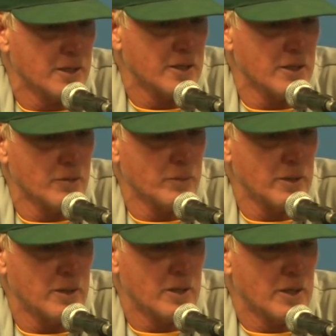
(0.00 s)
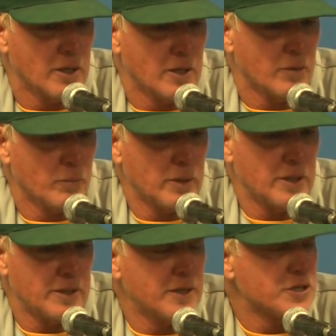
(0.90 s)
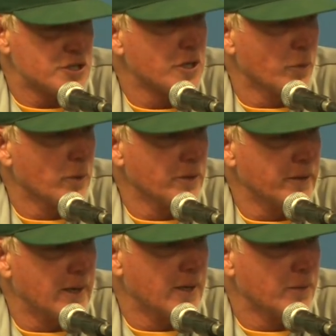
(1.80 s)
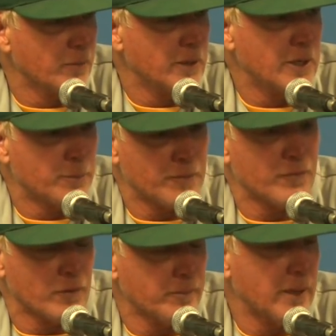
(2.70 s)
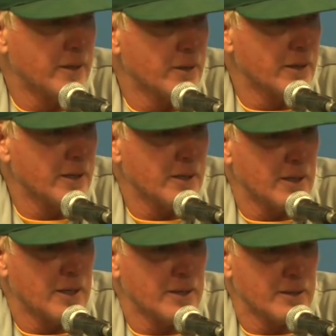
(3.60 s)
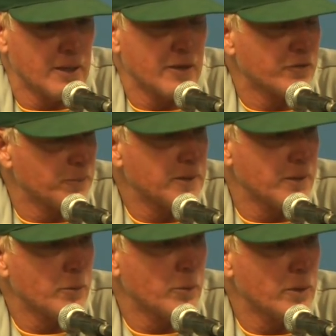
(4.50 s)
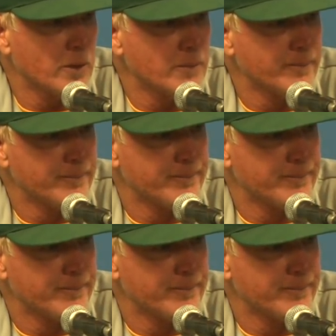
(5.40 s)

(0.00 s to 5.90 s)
you know, we didn't show well today. We need to perform better, and I expect that we will.